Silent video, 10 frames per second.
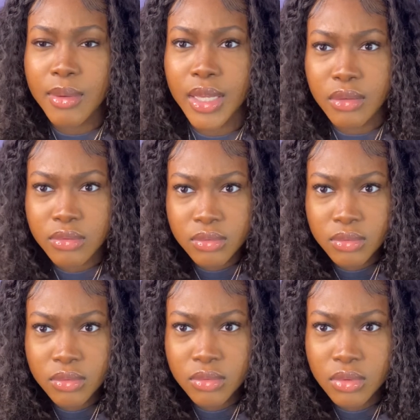Like,
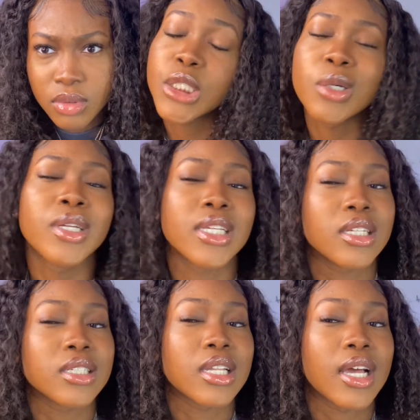don't hit the
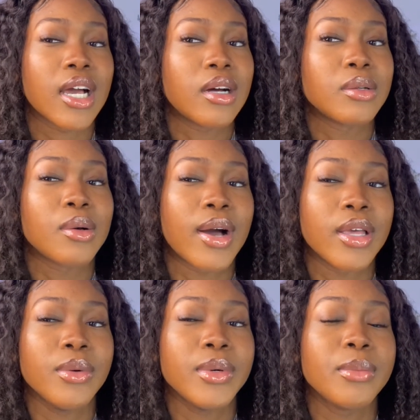dislike. I don't know why
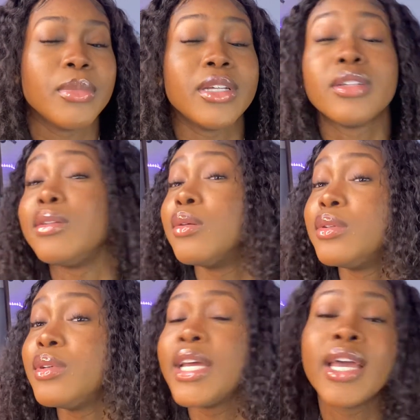you would, but don't
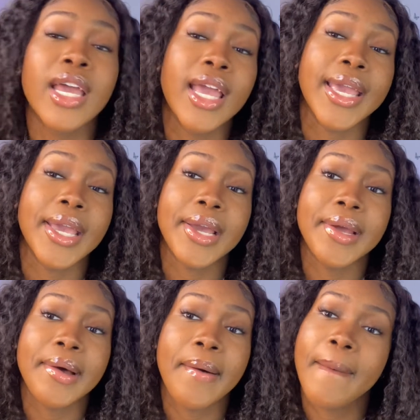do it.
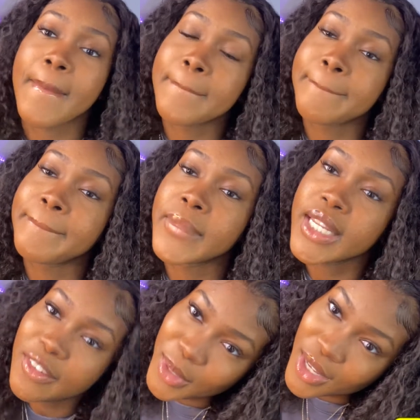And
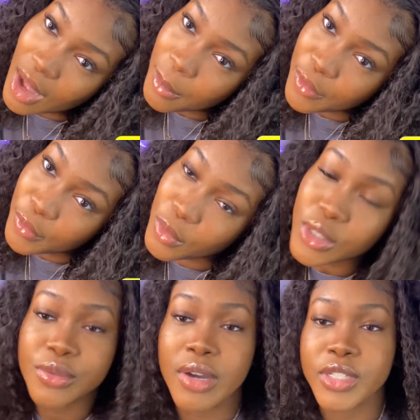leave me a comment if you
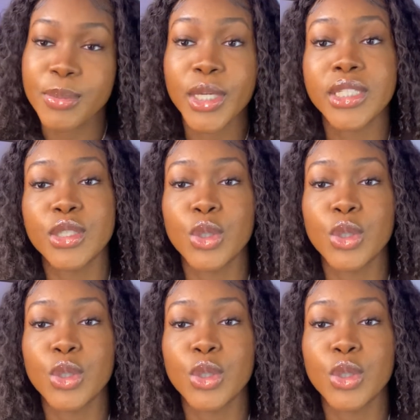want to. I respond.